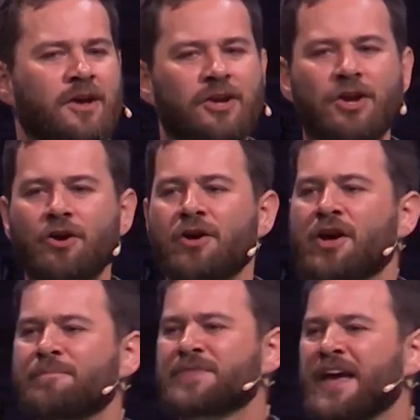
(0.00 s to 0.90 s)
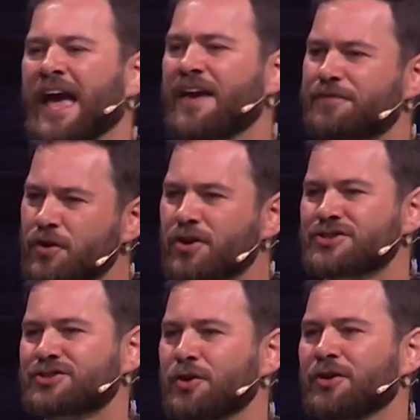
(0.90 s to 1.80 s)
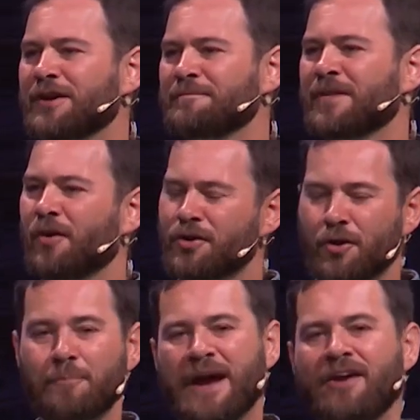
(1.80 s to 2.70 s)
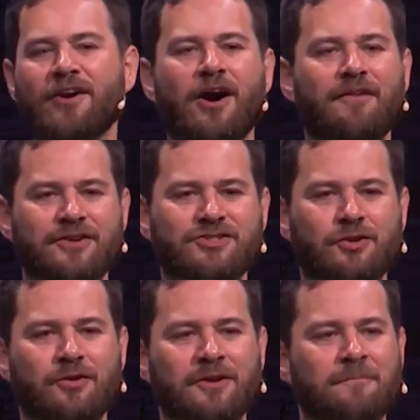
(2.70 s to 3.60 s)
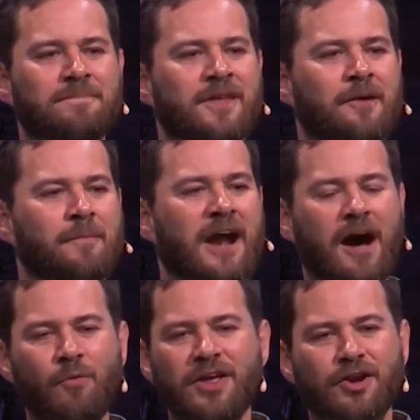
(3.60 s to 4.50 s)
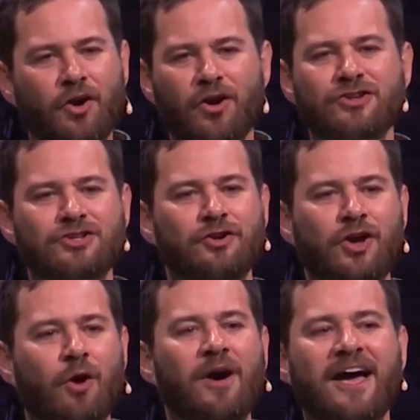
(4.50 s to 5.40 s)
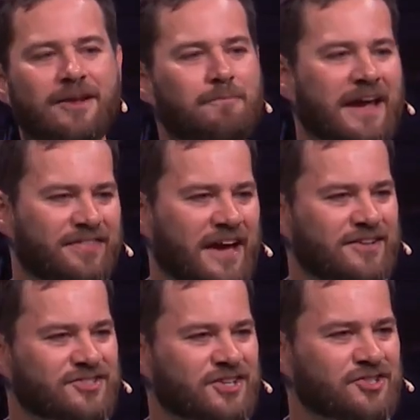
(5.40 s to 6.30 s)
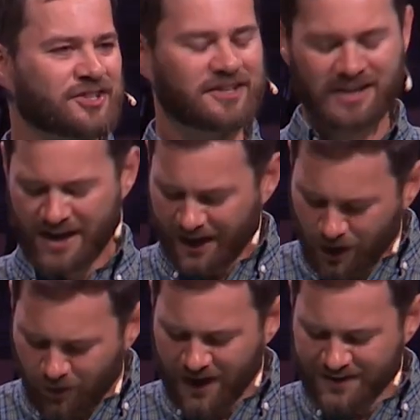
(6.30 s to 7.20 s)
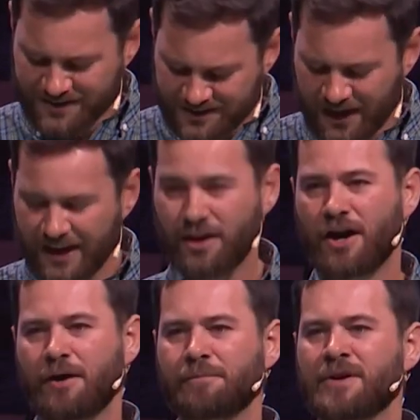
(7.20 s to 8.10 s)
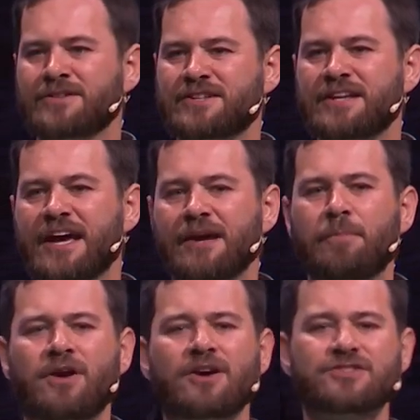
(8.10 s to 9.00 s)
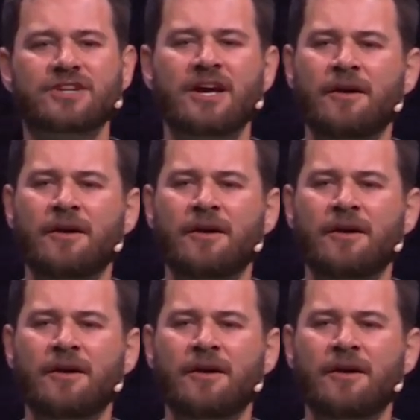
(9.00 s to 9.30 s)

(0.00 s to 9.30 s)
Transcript: You know, if you're a student or you're a parent of a student, man, I want to encourage you to go ahead and make that decision and go ahead and sign up today, because